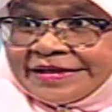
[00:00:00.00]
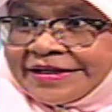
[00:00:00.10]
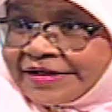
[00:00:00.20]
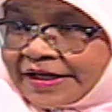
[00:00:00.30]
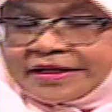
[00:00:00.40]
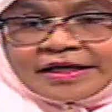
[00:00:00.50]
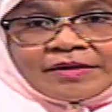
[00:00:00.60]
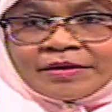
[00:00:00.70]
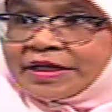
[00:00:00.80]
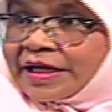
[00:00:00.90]
in Kenya,
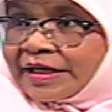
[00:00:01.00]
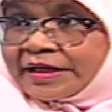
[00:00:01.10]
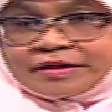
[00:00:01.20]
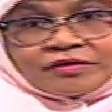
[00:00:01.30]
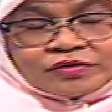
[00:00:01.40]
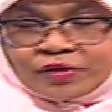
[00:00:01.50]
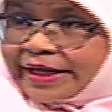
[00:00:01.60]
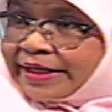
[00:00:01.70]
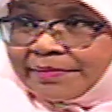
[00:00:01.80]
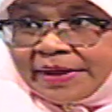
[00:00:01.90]
in, in also
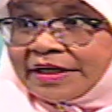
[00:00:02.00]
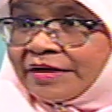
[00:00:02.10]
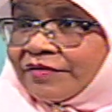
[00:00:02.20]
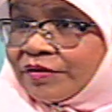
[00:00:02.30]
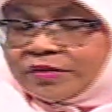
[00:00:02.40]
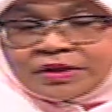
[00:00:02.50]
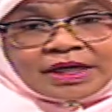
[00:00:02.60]
other part of the world.